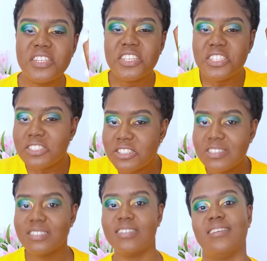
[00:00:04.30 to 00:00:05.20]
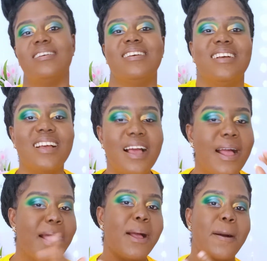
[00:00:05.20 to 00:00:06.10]
ish.
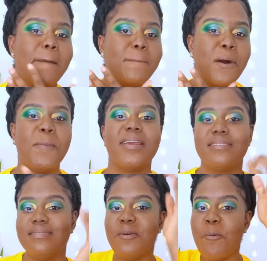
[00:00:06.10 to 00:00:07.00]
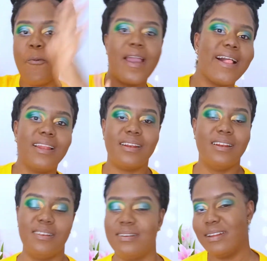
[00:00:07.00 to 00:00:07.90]
Popping well.
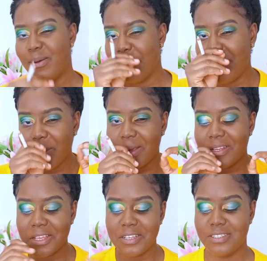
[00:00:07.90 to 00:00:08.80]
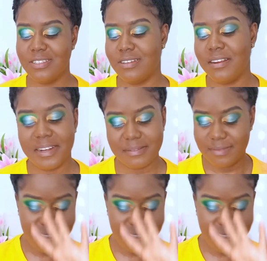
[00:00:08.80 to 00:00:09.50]
Popping ish. All right.